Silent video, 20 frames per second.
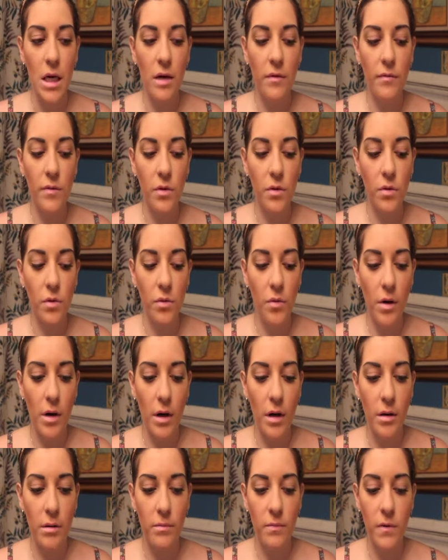If you
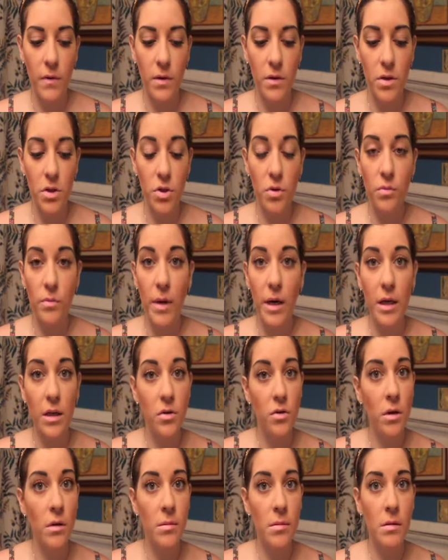put too many
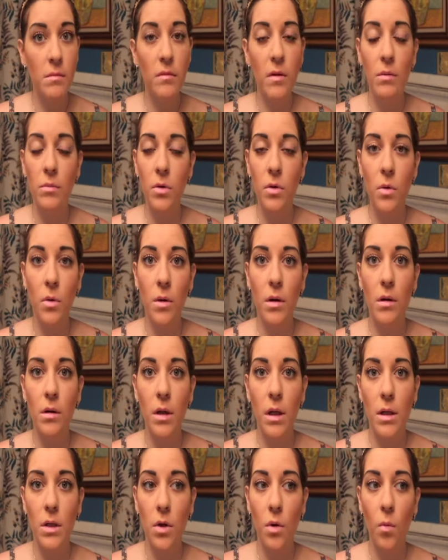drops of lemon oil
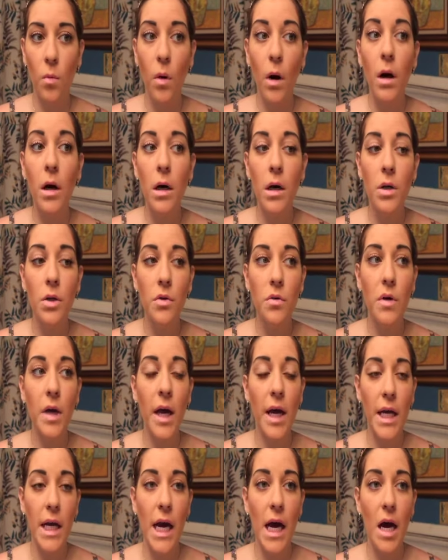in your water, you
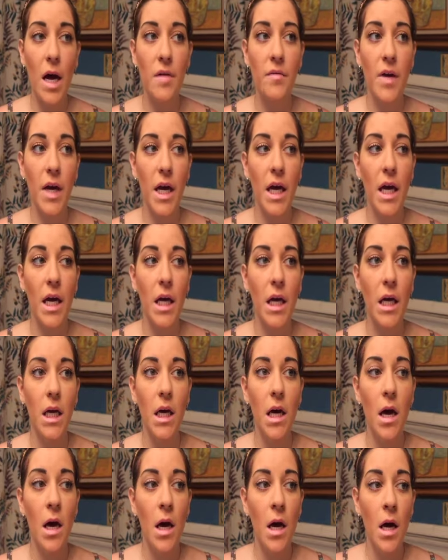can have
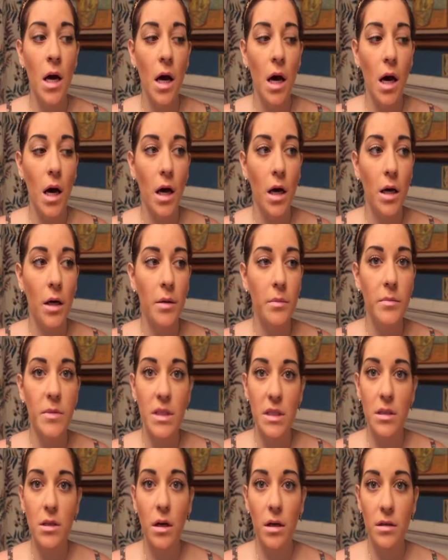a
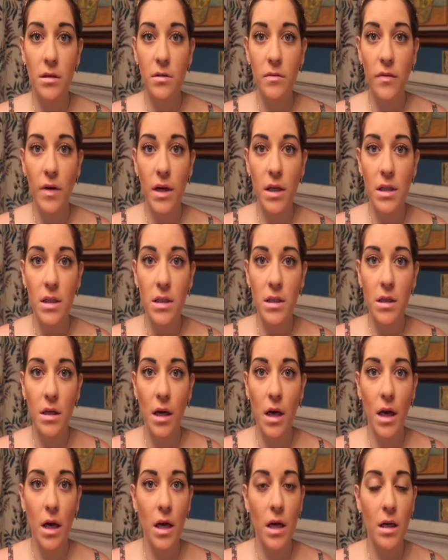detox effect,
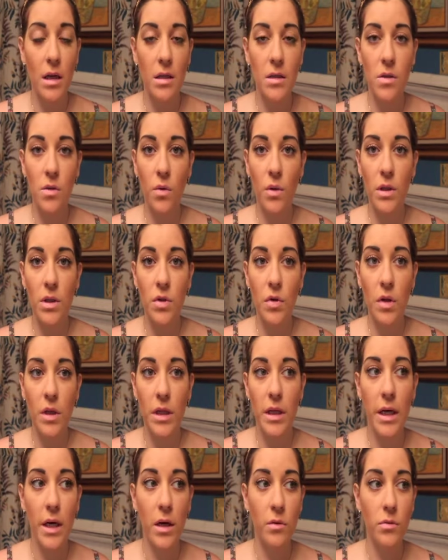and it's going to
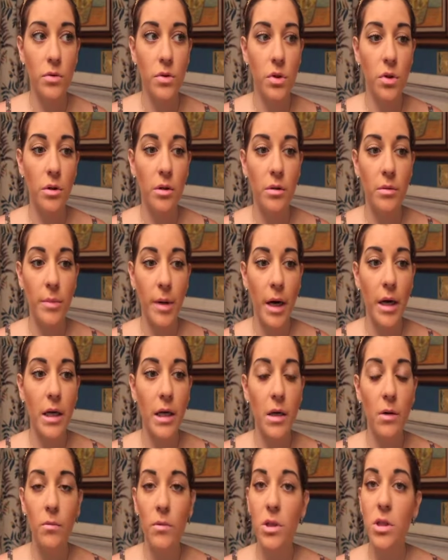clean out your
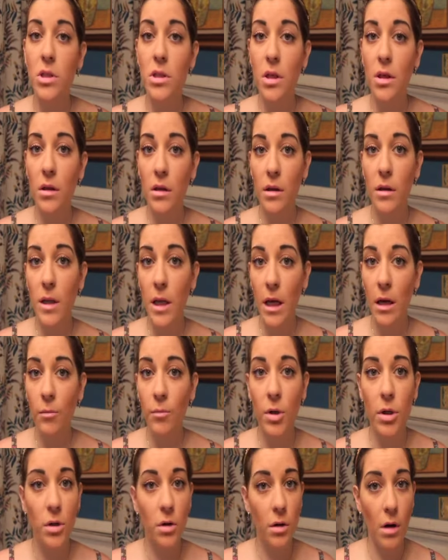body, which is a good thing,
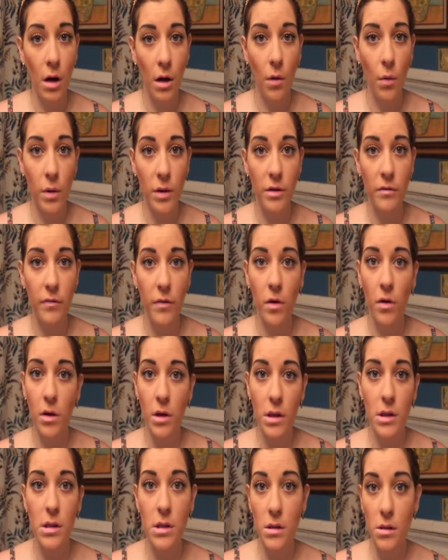but you're not going to feel
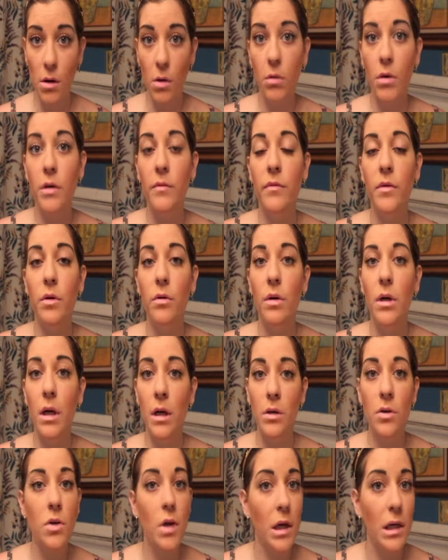good. So if you're
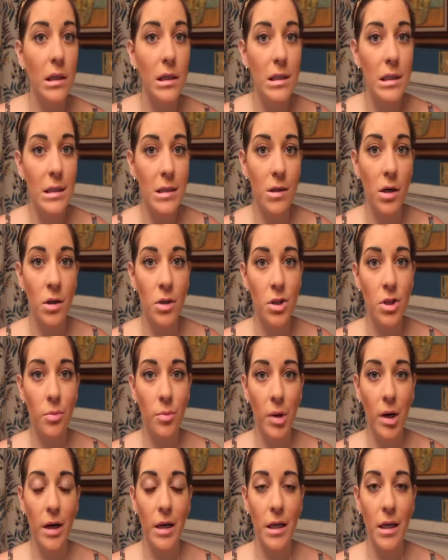not trying to detox your
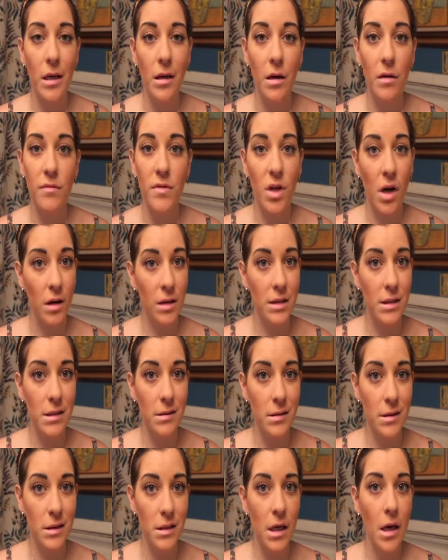body of
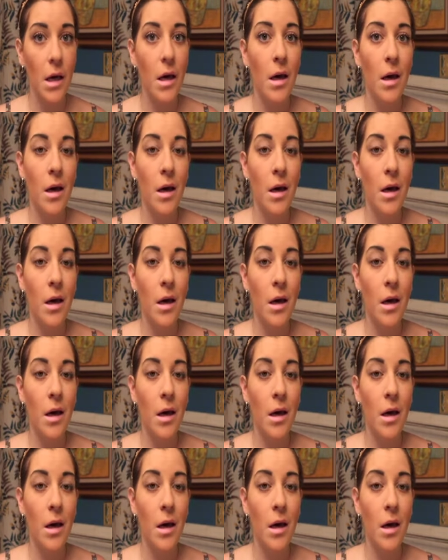toxins